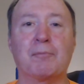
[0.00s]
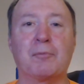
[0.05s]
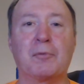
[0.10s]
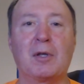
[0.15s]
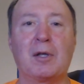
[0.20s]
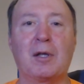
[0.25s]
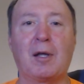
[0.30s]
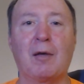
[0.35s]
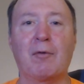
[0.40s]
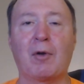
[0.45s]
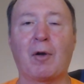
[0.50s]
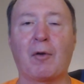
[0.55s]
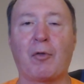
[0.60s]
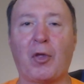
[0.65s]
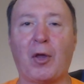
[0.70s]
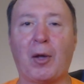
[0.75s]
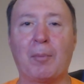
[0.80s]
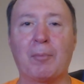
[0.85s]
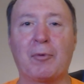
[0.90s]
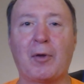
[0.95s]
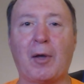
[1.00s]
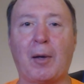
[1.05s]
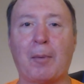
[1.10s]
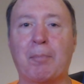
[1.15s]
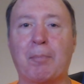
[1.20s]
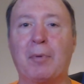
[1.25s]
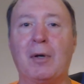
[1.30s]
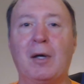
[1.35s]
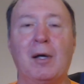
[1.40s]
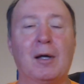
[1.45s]
give it a thumbs
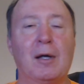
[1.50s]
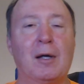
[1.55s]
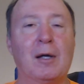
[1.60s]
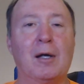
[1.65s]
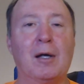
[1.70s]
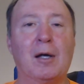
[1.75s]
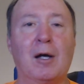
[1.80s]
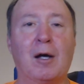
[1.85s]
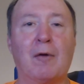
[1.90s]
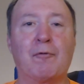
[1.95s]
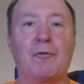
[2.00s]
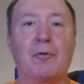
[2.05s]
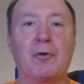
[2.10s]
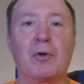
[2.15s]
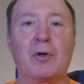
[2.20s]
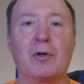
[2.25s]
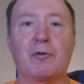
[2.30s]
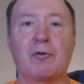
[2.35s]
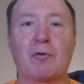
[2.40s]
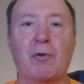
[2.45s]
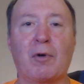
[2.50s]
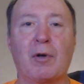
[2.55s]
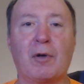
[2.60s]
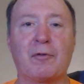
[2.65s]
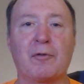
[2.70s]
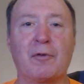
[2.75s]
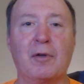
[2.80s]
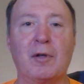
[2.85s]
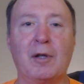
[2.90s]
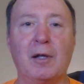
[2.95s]
up. If you're
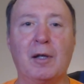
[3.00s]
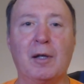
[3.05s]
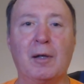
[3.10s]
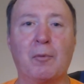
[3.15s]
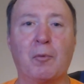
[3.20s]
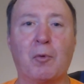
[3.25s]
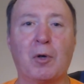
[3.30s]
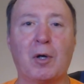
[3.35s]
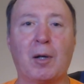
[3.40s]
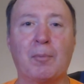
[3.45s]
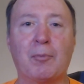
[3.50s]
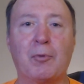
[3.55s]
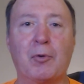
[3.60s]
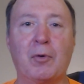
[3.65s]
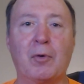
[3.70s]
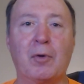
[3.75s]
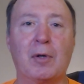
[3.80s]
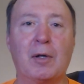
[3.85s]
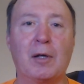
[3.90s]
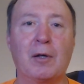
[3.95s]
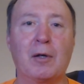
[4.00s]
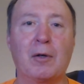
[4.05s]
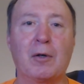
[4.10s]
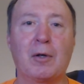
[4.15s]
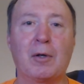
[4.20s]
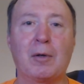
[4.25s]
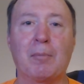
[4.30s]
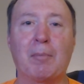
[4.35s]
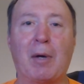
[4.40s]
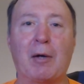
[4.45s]
interested in what I'm doing
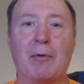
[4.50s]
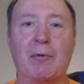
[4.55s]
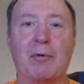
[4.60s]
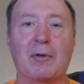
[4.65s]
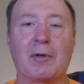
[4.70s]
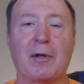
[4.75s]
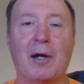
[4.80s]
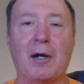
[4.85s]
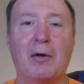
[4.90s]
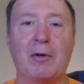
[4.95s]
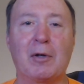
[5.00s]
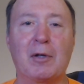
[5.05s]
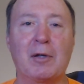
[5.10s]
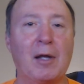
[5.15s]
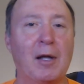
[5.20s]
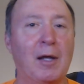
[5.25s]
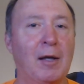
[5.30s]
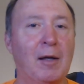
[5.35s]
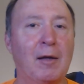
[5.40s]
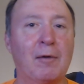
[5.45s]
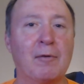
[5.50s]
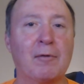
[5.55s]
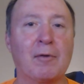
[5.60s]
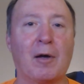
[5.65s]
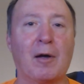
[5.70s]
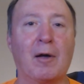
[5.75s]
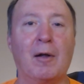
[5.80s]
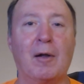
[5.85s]
here in my retiring days,